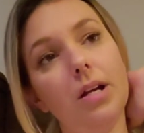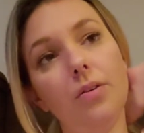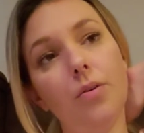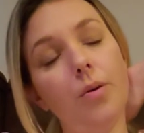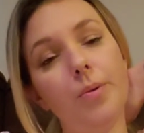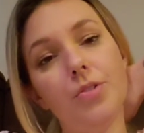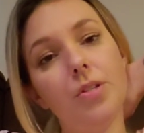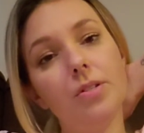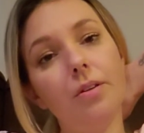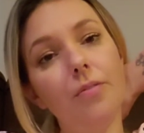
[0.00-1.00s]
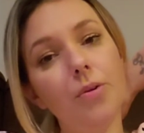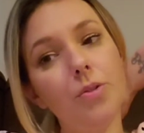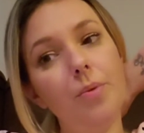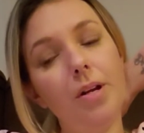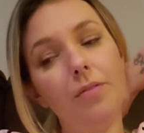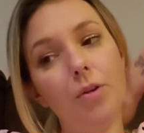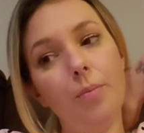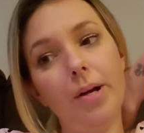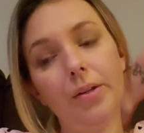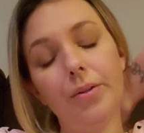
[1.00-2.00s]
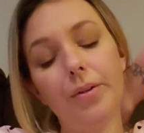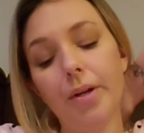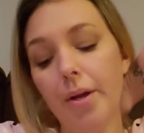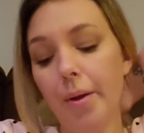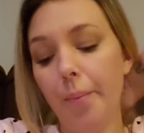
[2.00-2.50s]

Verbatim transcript: I don't know how much they sell for, so I'm going to have to go back and look.